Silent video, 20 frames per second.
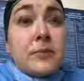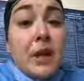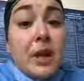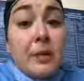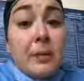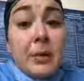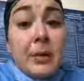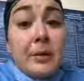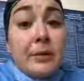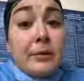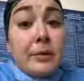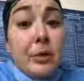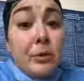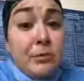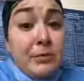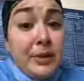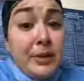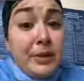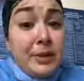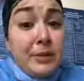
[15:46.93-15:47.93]
I mean,
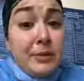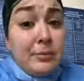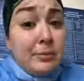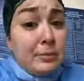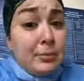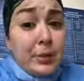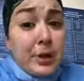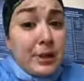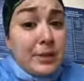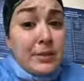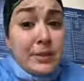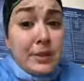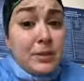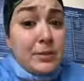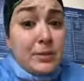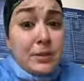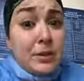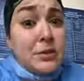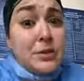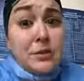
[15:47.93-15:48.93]
COVID didn't break that
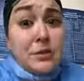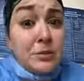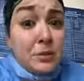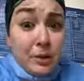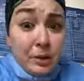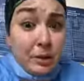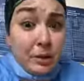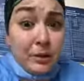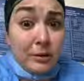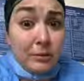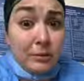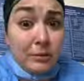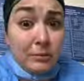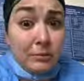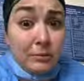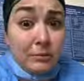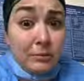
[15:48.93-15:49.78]
central line.